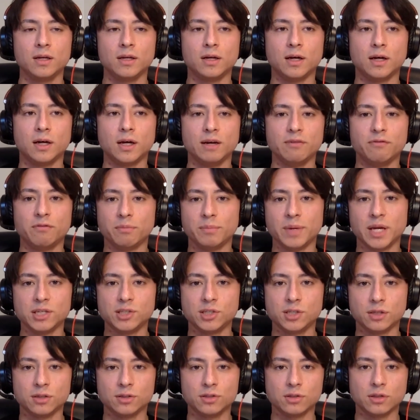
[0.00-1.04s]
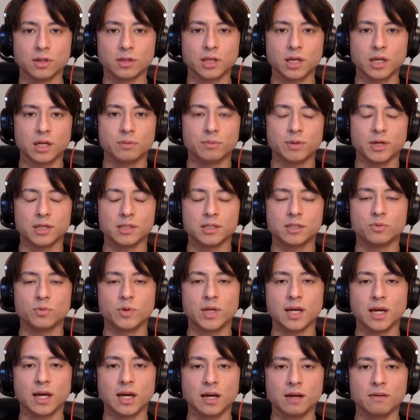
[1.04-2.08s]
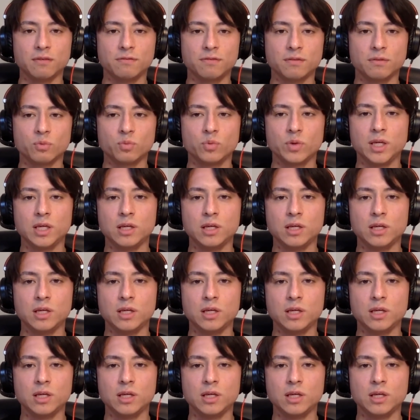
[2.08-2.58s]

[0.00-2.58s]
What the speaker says: information to the database, we